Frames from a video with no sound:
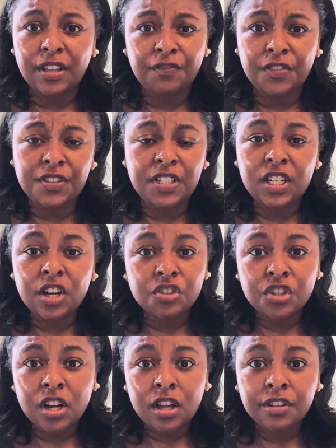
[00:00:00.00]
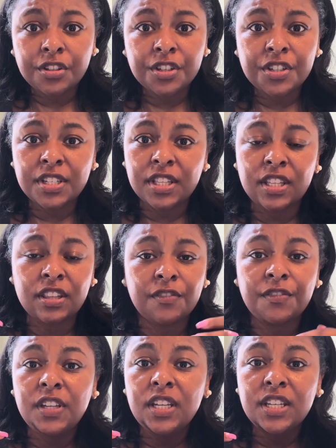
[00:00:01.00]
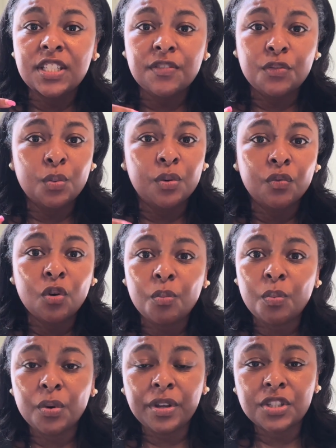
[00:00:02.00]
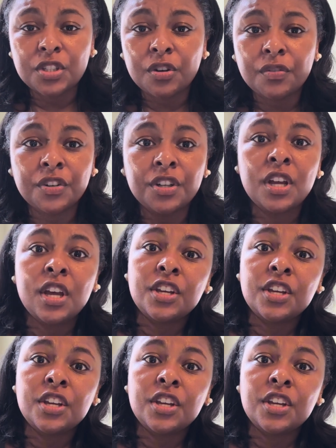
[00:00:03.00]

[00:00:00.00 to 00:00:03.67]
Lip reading: $1,500, and then the fees if you want to roll points over.